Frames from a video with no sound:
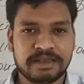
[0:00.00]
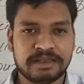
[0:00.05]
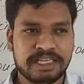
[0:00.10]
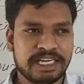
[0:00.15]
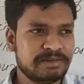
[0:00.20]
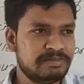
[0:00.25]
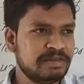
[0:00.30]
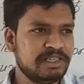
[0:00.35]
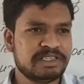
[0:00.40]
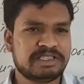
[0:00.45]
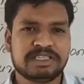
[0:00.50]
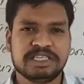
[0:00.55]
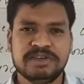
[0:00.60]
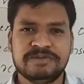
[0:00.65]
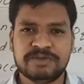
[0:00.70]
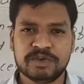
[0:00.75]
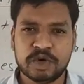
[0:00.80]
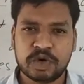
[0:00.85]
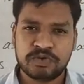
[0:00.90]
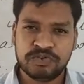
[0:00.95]
that means
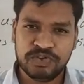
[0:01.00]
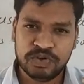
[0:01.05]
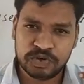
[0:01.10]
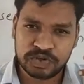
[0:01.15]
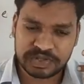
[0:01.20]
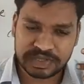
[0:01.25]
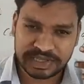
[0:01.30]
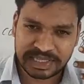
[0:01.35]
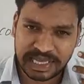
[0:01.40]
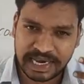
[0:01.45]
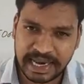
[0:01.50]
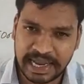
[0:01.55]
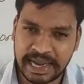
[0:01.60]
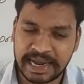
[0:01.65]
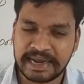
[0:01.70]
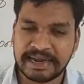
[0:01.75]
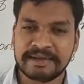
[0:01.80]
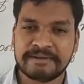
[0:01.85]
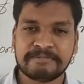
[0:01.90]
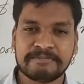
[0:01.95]
if you are using the
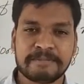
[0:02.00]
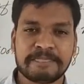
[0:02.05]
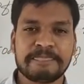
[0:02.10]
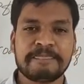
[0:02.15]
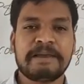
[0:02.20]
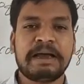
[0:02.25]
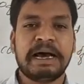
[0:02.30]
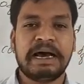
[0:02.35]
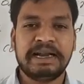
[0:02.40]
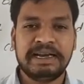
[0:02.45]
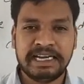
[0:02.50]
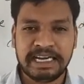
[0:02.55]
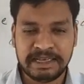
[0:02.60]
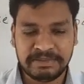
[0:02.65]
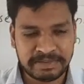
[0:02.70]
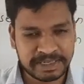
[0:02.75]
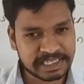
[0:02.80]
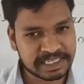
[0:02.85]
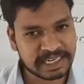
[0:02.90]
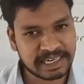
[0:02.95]
land
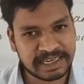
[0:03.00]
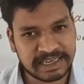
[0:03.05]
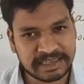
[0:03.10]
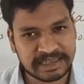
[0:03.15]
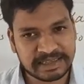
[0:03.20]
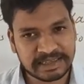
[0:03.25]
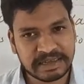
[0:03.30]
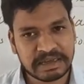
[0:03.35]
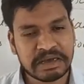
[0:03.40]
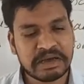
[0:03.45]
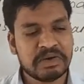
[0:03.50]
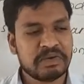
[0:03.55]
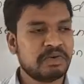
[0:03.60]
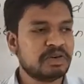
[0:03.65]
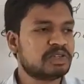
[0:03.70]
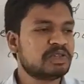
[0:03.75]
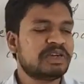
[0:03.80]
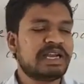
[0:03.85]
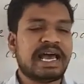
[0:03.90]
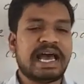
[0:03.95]
unlimitedly
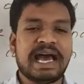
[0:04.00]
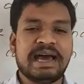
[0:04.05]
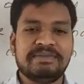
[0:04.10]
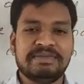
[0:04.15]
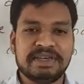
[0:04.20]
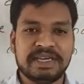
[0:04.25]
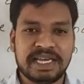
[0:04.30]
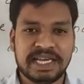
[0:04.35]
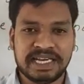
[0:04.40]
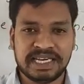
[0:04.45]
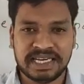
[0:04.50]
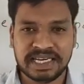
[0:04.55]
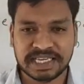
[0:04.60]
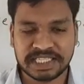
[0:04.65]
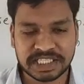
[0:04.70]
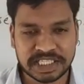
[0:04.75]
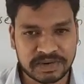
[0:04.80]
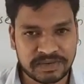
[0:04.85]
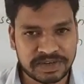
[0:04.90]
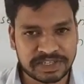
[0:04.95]
without having any
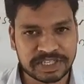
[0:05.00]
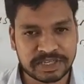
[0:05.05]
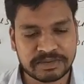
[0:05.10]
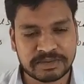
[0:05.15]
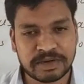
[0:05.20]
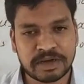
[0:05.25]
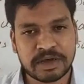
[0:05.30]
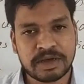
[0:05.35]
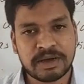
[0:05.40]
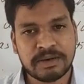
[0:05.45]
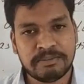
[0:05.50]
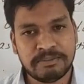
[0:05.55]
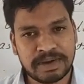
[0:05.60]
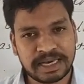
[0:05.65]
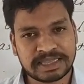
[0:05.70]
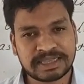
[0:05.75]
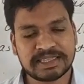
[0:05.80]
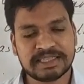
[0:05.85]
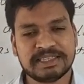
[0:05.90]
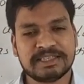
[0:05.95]
conservation
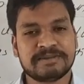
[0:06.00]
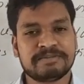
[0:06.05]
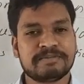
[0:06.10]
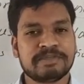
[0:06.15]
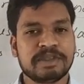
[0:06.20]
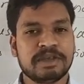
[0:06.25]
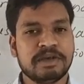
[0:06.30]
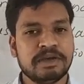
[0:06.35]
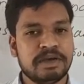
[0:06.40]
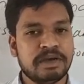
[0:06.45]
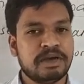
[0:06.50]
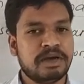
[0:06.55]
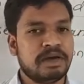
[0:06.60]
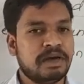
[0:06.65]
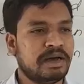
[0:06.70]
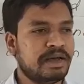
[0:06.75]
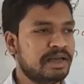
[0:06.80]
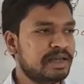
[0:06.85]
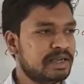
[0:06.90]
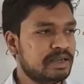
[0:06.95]
method
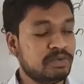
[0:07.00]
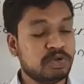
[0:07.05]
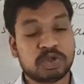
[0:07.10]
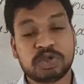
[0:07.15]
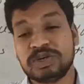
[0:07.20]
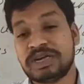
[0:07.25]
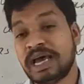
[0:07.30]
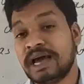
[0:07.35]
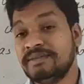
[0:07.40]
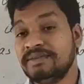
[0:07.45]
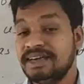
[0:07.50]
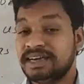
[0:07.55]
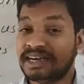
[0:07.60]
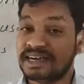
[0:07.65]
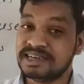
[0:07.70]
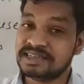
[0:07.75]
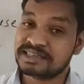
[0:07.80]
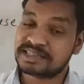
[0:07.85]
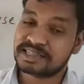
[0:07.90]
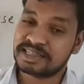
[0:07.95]
and without having
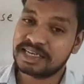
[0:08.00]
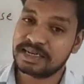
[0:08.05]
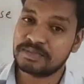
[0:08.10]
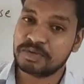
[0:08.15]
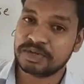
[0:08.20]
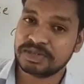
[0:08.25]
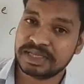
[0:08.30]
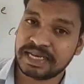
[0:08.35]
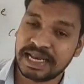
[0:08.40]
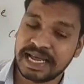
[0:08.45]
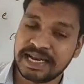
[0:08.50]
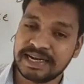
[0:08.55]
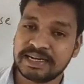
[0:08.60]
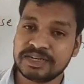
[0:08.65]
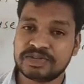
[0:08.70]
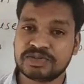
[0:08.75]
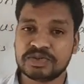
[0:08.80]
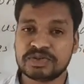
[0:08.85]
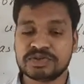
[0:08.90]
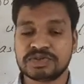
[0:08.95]
concern about the land
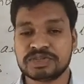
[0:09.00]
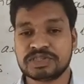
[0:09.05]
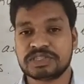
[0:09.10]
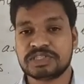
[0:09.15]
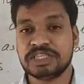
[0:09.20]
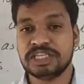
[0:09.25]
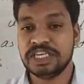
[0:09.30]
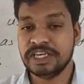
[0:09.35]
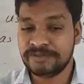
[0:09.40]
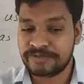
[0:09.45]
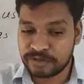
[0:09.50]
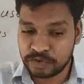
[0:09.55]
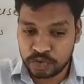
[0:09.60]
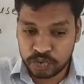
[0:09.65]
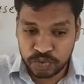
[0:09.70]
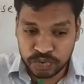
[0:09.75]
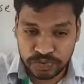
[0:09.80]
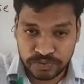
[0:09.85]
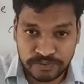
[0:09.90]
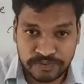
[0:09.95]
resources, if
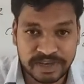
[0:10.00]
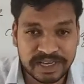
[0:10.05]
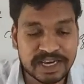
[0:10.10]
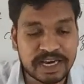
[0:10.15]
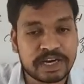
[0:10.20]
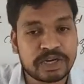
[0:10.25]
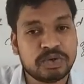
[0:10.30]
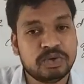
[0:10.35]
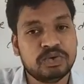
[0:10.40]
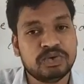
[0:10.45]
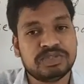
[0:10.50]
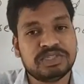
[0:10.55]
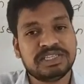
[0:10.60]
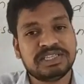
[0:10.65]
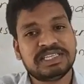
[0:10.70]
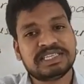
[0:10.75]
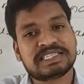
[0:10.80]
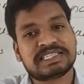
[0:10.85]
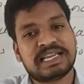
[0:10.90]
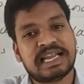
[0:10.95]
we are
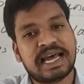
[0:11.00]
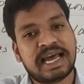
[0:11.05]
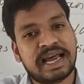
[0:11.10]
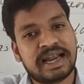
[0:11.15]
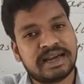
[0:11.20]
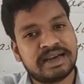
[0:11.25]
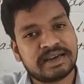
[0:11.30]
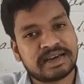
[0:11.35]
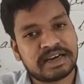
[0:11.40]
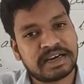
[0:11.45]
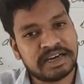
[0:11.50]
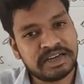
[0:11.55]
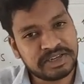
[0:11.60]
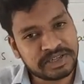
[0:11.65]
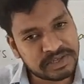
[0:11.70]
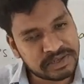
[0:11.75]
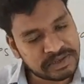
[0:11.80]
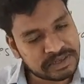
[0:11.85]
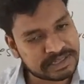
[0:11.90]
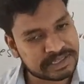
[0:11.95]
using this land
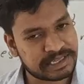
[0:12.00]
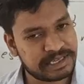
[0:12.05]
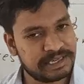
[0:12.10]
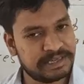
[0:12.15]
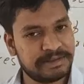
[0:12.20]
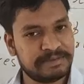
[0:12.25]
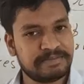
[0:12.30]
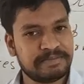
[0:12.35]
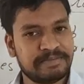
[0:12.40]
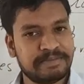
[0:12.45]
continuously,